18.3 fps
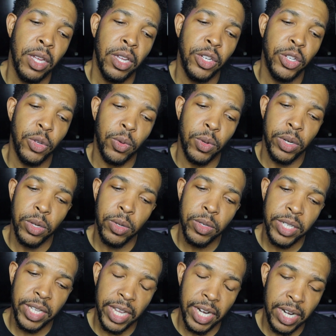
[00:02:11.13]
do a
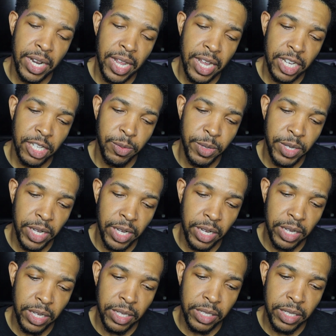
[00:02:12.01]
new set of locks
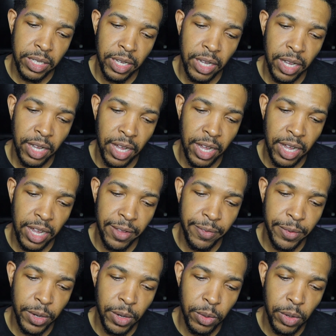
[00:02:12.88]
because
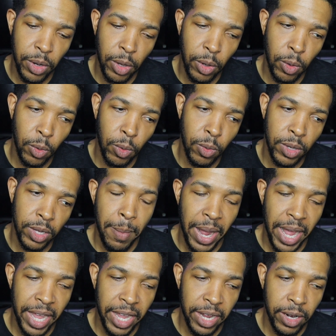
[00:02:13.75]
if you don't know,
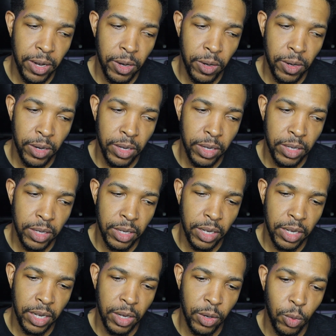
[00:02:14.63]
my hair
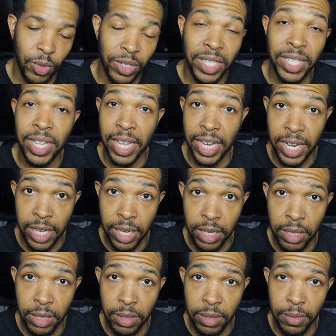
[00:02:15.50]
was
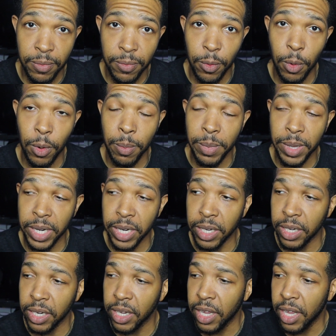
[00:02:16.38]
thinning for a
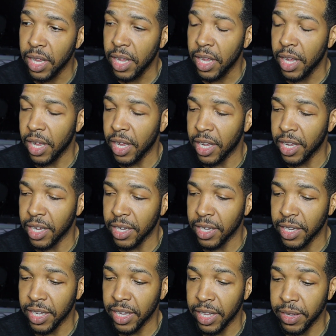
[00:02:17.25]
minute.
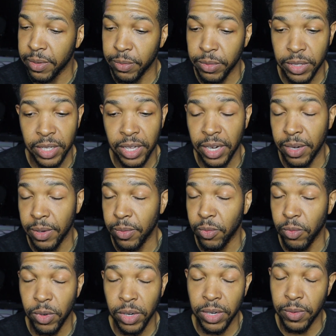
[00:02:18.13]
It was
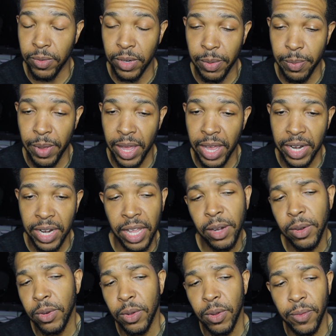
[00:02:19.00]
thinning really bad, and I
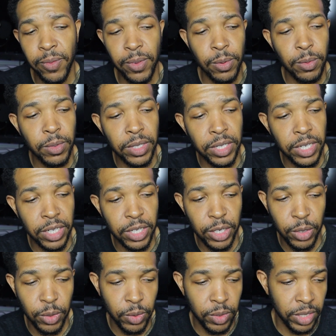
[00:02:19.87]
don't know if it was
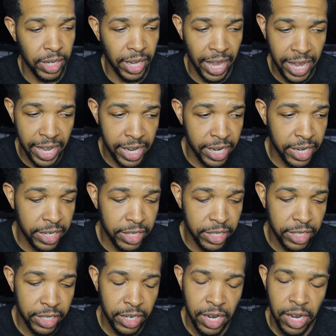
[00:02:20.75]
just due to
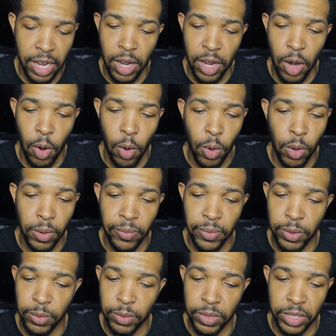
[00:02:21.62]
age or
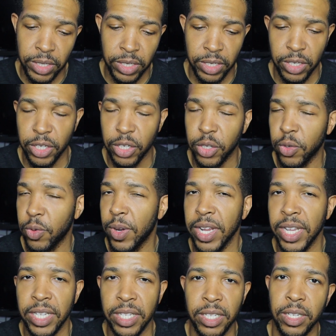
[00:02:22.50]
if it was
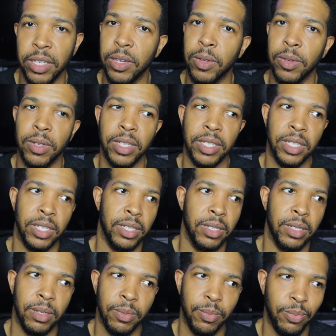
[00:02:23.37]
stress, you know, because
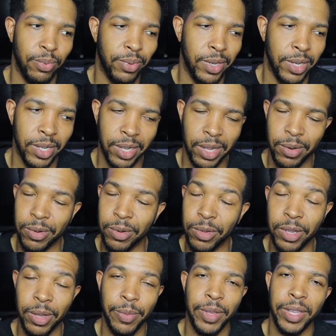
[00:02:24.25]
it's, I don't know,
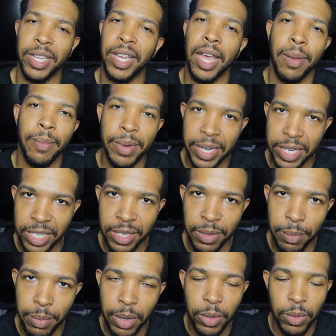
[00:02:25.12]
it could be a
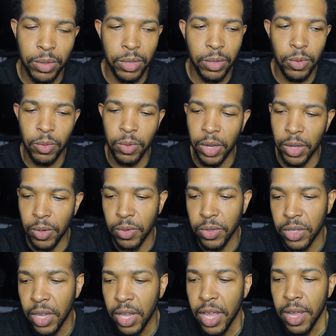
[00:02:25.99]
combination of both, who
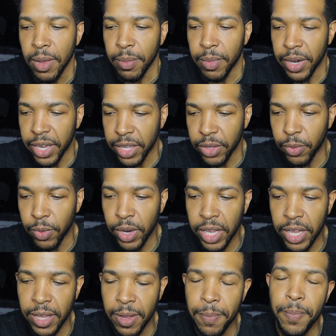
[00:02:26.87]
knows. But either
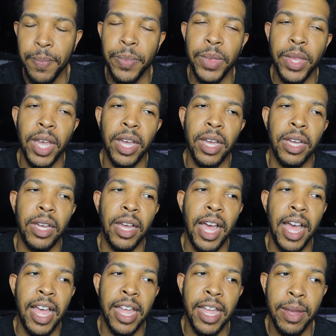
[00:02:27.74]
way,
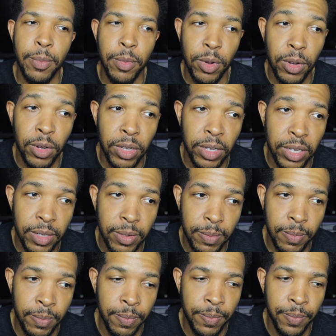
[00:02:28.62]
I am on
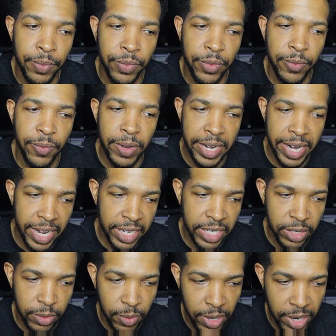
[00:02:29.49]

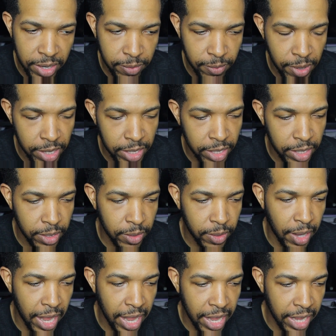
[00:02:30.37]
finasteride right
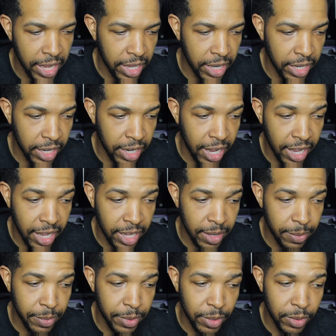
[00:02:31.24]
now, and I
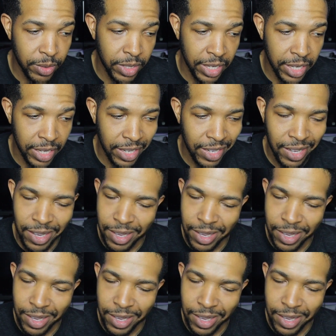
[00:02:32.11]
am using,